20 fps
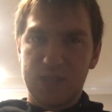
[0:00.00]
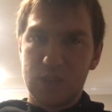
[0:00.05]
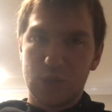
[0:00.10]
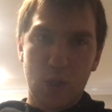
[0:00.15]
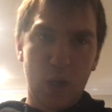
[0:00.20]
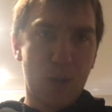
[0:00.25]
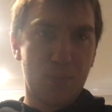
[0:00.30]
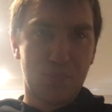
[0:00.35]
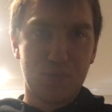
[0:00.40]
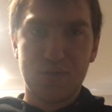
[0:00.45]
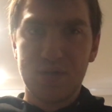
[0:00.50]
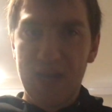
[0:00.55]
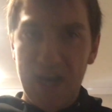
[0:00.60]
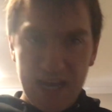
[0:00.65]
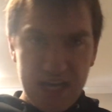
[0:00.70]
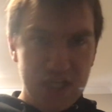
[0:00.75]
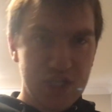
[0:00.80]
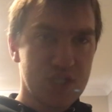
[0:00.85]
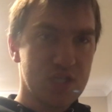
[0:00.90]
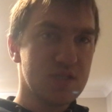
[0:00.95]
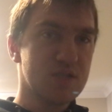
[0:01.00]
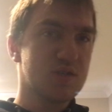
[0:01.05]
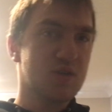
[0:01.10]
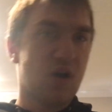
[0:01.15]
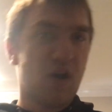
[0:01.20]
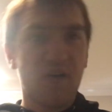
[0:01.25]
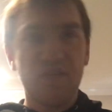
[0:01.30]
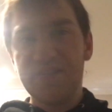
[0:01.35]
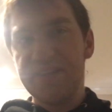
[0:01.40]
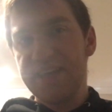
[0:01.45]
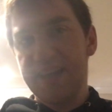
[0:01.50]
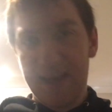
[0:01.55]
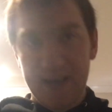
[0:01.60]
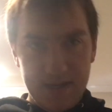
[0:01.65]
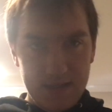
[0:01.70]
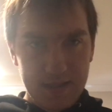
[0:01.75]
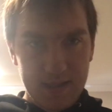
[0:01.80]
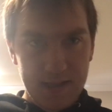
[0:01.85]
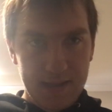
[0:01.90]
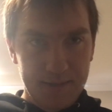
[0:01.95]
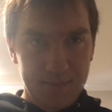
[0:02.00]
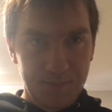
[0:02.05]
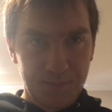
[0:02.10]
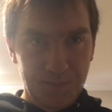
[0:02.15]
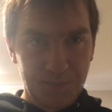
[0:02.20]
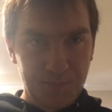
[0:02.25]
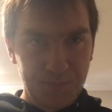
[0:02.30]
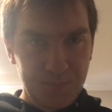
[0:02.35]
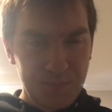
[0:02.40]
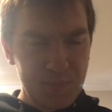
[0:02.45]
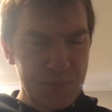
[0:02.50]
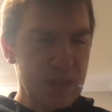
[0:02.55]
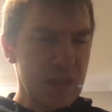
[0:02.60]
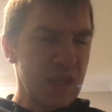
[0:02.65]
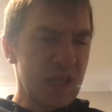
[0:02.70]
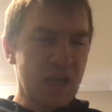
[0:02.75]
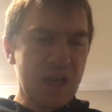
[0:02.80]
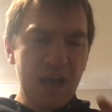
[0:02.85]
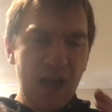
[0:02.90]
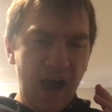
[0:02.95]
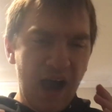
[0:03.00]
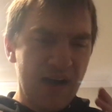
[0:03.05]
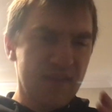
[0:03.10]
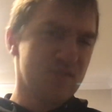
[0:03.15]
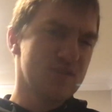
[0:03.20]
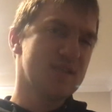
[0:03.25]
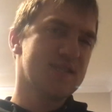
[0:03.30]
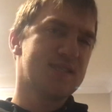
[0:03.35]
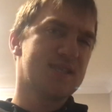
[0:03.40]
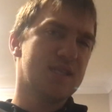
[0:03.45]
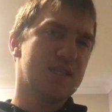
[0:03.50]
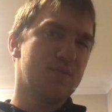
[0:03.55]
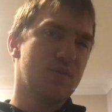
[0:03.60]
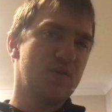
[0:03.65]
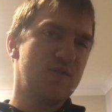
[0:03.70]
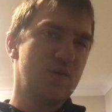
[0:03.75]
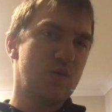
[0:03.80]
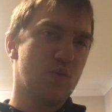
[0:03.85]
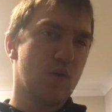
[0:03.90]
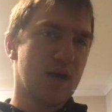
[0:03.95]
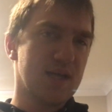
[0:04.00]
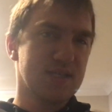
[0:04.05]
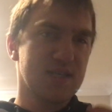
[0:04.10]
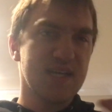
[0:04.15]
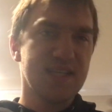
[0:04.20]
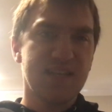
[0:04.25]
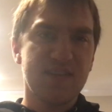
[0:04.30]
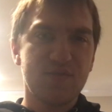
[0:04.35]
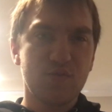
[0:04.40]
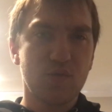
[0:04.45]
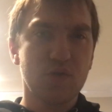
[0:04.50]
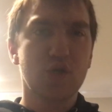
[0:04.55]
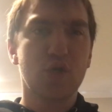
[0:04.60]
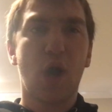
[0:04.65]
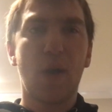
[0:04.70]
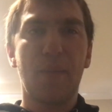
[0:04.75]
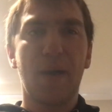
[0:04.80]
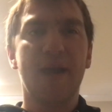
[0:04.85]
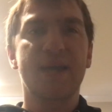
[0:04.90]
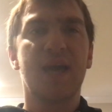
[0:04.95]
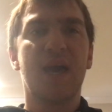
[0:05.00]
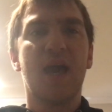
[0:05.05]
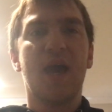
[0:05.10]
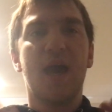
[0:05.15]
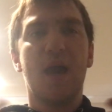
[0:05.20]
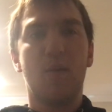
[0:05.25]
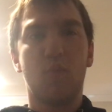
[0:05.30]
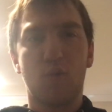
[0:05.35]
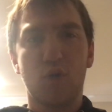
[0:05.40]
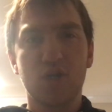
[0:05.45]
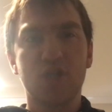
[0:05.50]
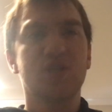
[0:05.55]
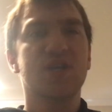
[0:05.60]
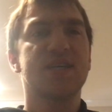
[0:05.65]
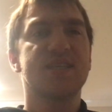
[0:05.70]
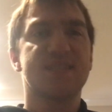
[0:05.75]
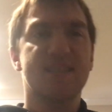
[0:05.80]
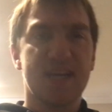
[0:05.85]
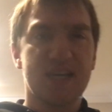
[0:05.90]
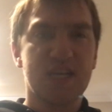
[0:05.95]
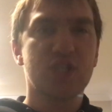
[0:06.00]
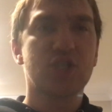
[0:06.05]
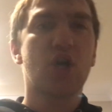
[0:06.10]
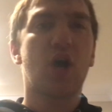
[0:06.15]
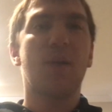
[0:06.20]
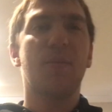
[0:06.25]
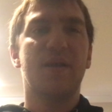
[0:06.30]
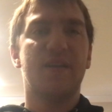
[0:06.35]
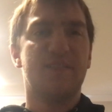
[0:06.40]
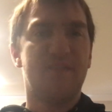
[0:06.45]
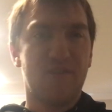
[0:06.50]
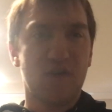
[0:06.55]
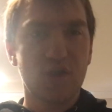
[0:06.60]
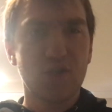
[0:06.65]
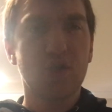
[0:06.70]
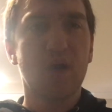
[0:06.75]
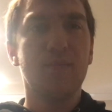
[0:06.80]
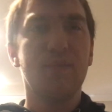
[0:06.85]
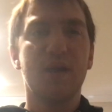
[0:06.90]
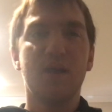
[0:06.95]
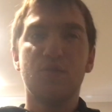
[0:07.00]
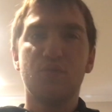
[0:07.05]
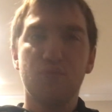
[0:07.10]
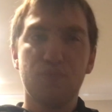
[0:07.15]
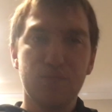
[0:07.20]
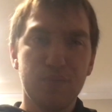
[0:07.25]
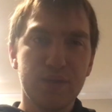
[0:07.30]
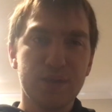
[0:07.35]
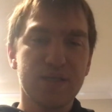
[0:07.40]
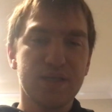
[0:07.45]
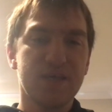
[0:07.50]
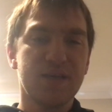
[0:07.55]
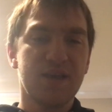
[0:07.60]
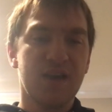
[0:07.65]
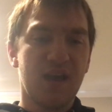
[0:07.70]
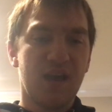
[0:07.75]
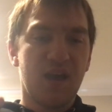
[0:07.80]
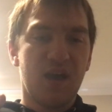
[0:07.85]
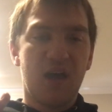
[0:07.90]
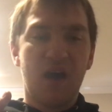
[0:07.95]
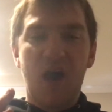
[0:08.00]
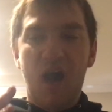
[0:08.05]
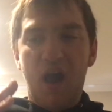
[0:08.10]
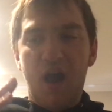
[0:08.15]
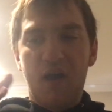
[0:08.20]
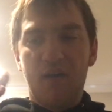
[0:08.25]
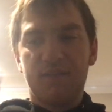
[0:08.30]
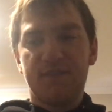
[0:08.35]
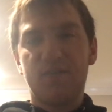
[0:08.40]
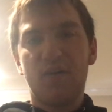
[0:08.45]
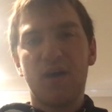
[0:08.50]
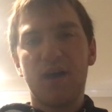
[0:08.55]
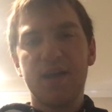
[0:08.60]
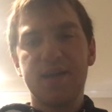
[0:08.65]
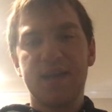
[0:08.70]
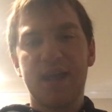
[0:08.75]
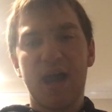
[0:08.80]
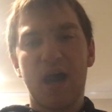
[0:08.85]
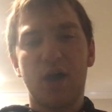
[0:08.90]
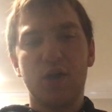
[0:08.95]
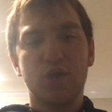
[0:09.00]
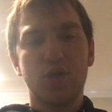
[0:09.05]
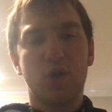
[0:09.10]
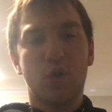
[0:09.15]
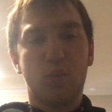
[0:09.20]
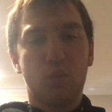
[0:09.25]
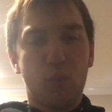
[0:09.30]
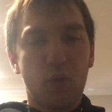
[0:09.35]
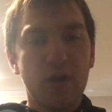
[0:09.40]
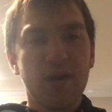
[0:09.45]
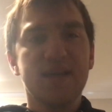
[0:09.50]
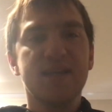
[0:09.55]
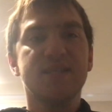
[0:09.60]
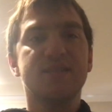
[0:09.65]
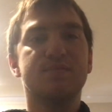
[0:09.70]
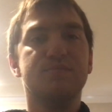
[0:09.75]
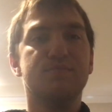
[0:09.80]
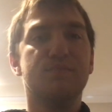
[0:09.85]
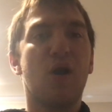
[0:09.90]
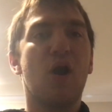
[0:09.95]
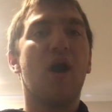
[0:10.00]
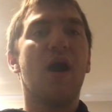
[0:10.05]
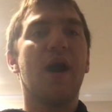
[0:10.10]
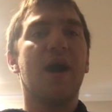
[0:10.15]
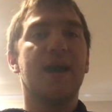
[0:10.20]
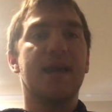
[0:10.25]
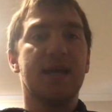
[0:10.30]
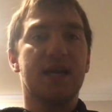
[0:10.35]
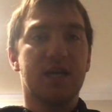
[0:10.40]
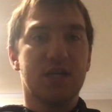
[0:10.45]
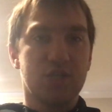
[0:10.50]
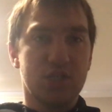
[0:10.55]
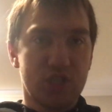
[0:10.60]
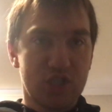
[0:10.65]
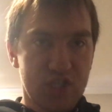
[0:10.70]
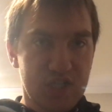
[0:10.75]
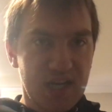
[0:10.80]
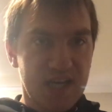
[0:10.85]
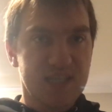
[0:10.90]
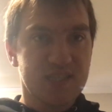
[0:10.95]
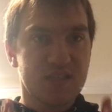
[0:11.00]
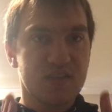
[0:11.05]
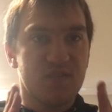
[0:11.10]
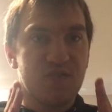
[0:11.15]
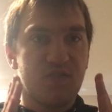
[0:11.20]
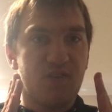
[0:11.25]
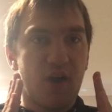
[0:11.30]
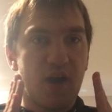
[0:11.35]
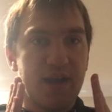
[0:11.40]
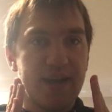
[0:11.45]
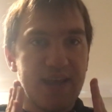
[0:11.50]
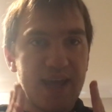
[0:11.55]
interpretations of the ending. I've only seen the movie once. I definitely want to go back and watch it a second time and a third time and really, find out, you know, what is my justified